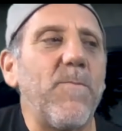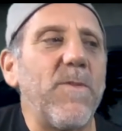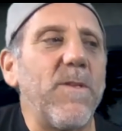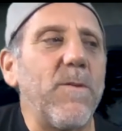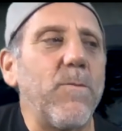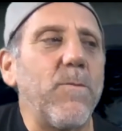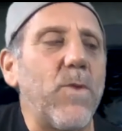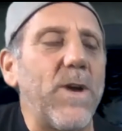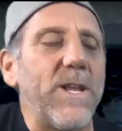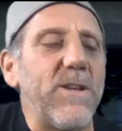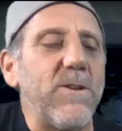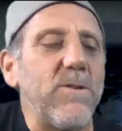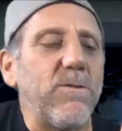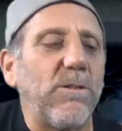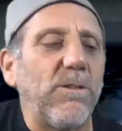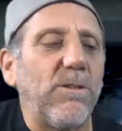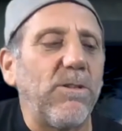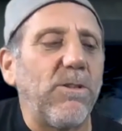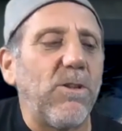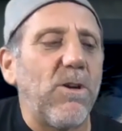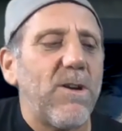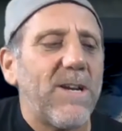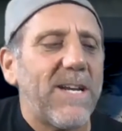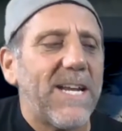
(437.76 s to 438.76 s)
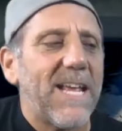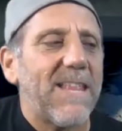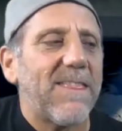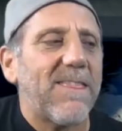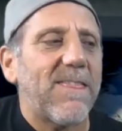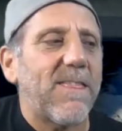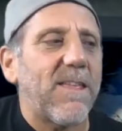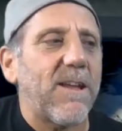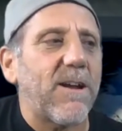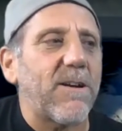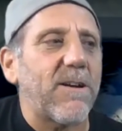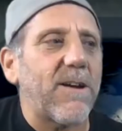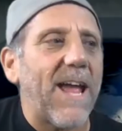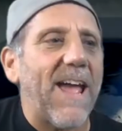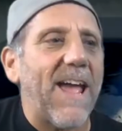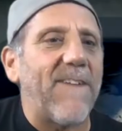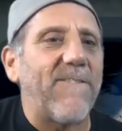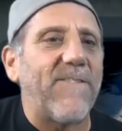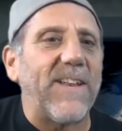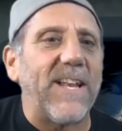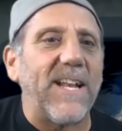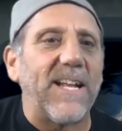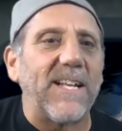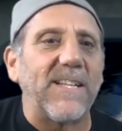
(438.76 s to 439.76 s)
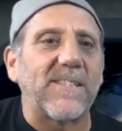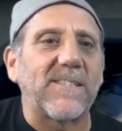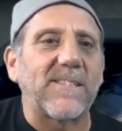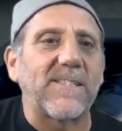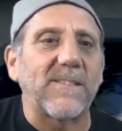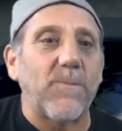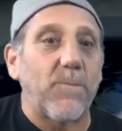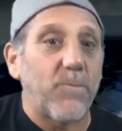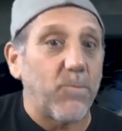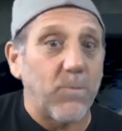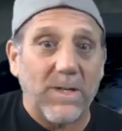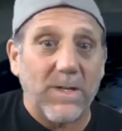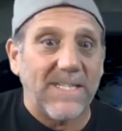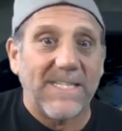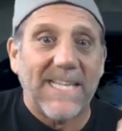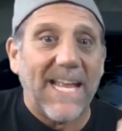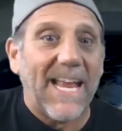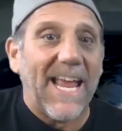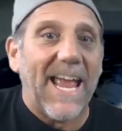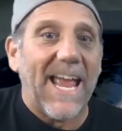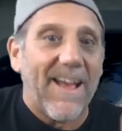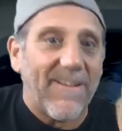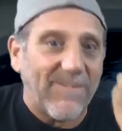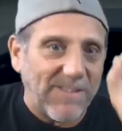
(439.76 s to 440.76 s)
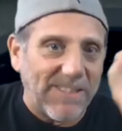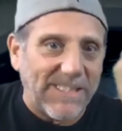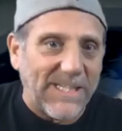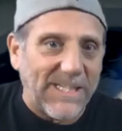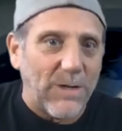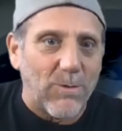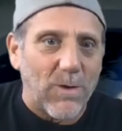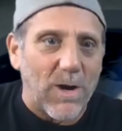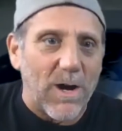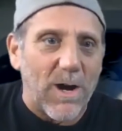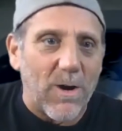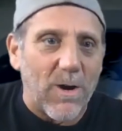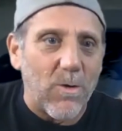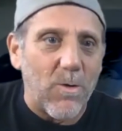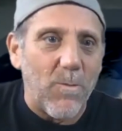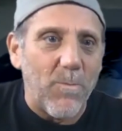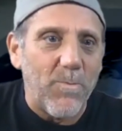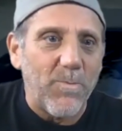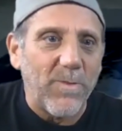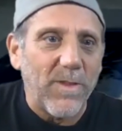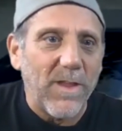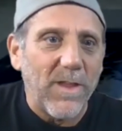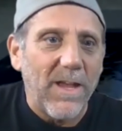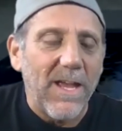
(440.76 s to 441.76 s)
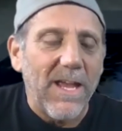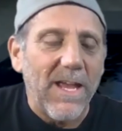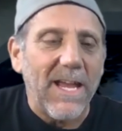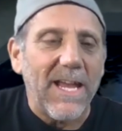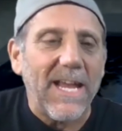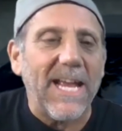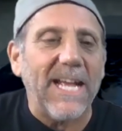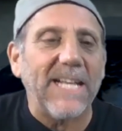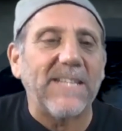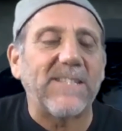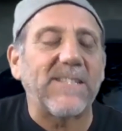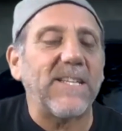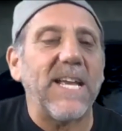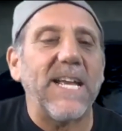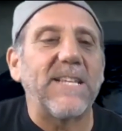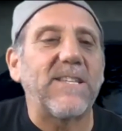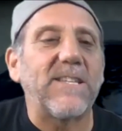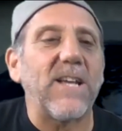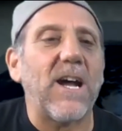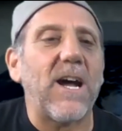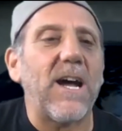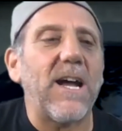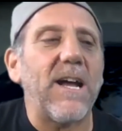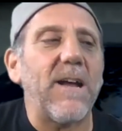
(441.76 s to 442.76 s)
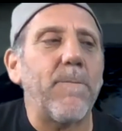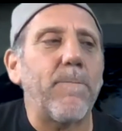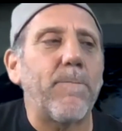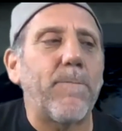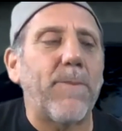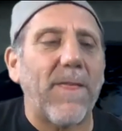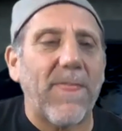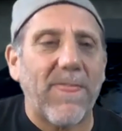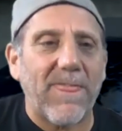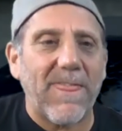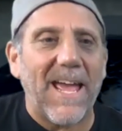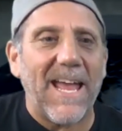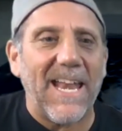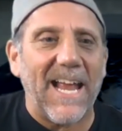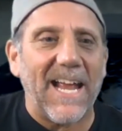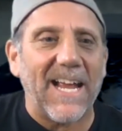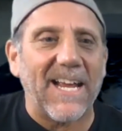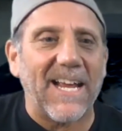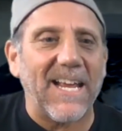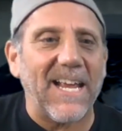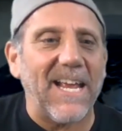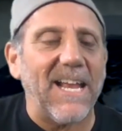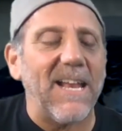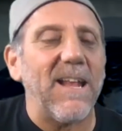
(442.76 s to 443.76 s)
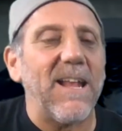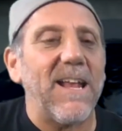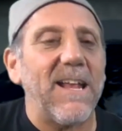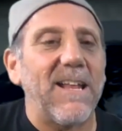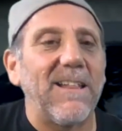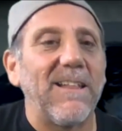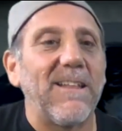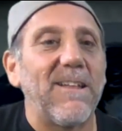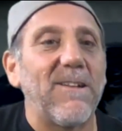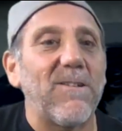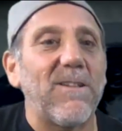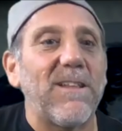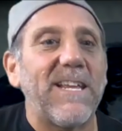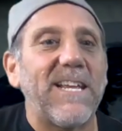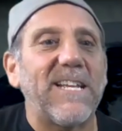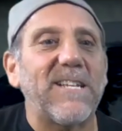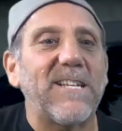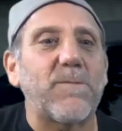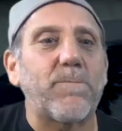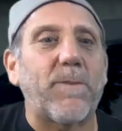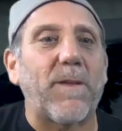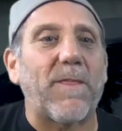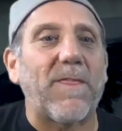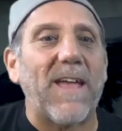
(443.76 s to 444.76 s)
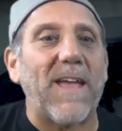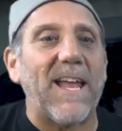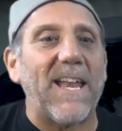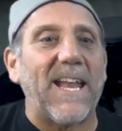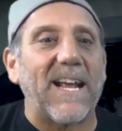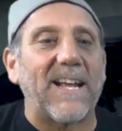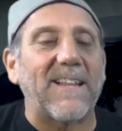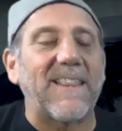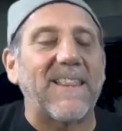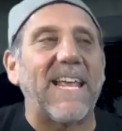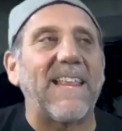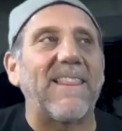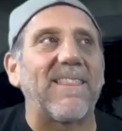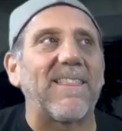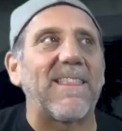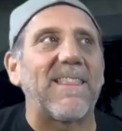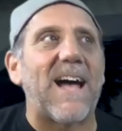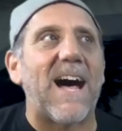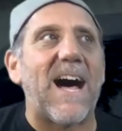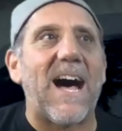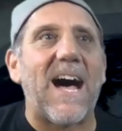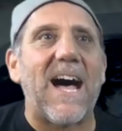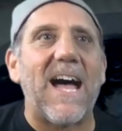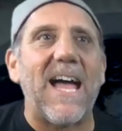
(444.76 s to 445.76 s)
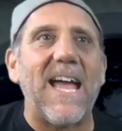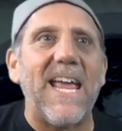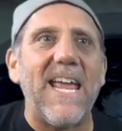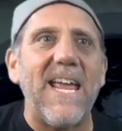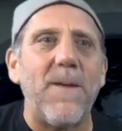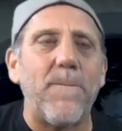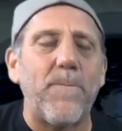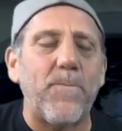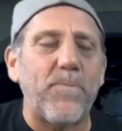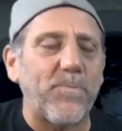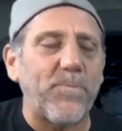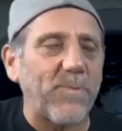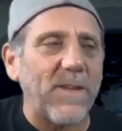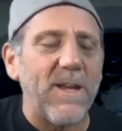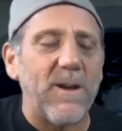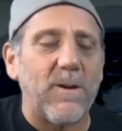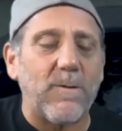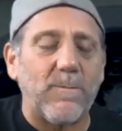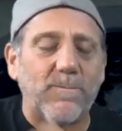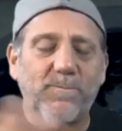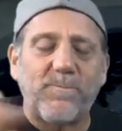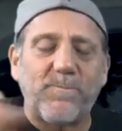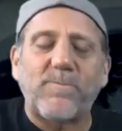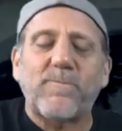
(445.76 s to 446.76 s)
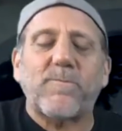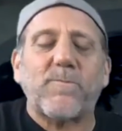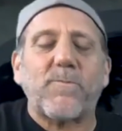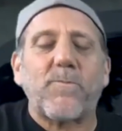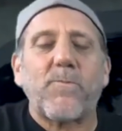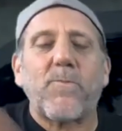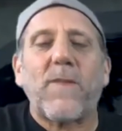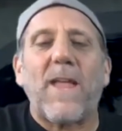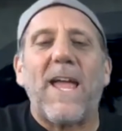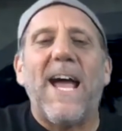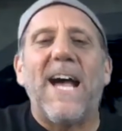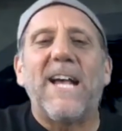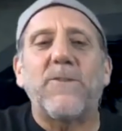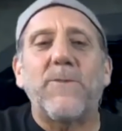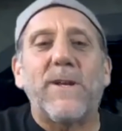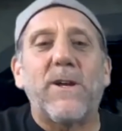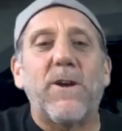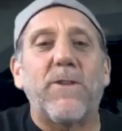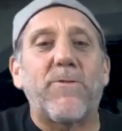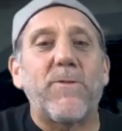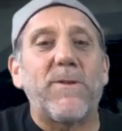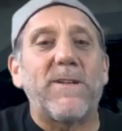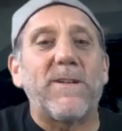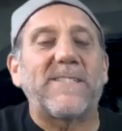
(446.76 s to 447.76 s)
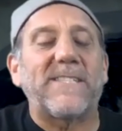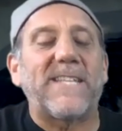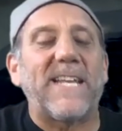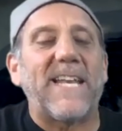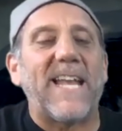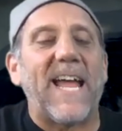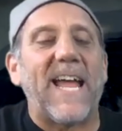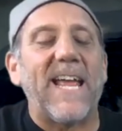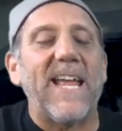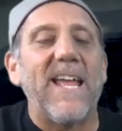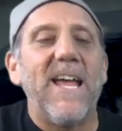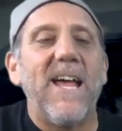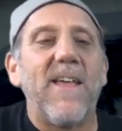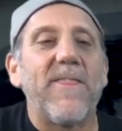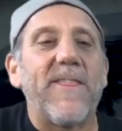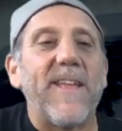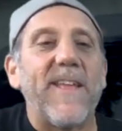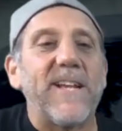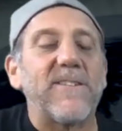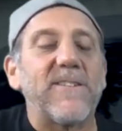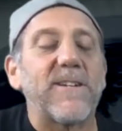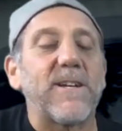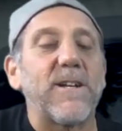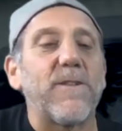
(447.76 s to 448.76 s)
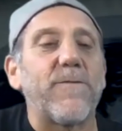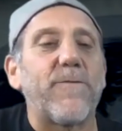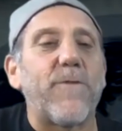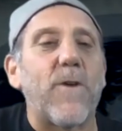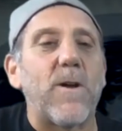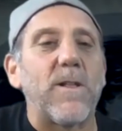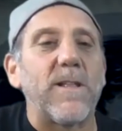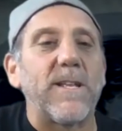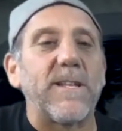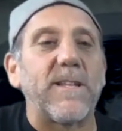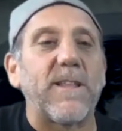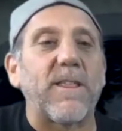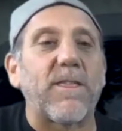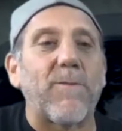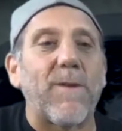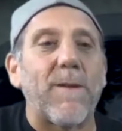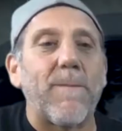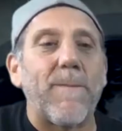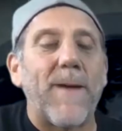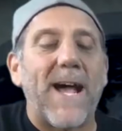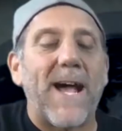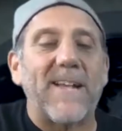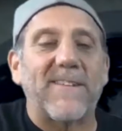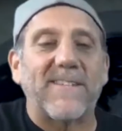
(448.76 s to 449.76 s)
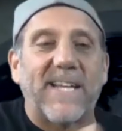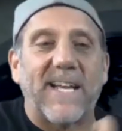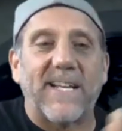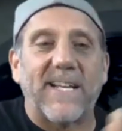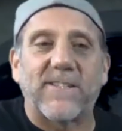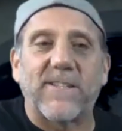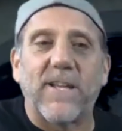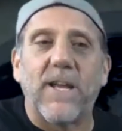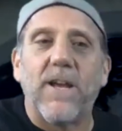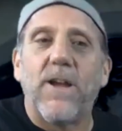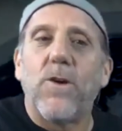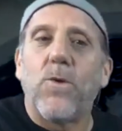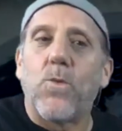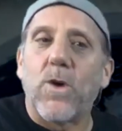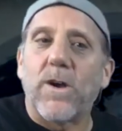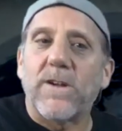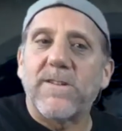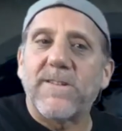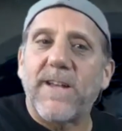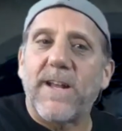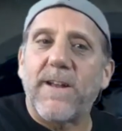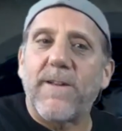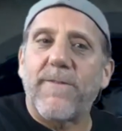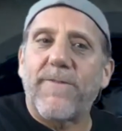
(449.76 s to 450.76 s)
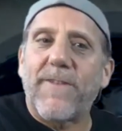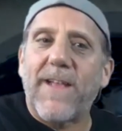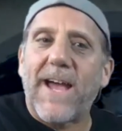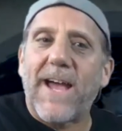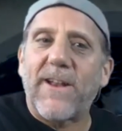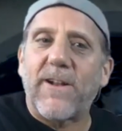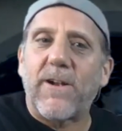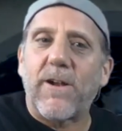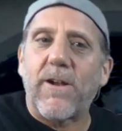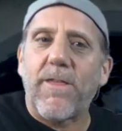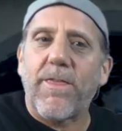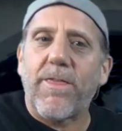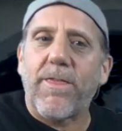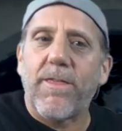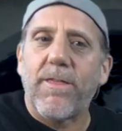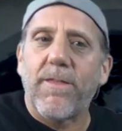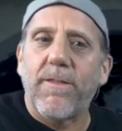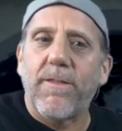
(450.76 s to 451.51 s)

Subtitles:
When you look at their evidence, which they have zero, it's pathetic. It literally is pathetic. They lie. You know, as we go through this today, things are going to fall into three baskets. Works on a flat earth,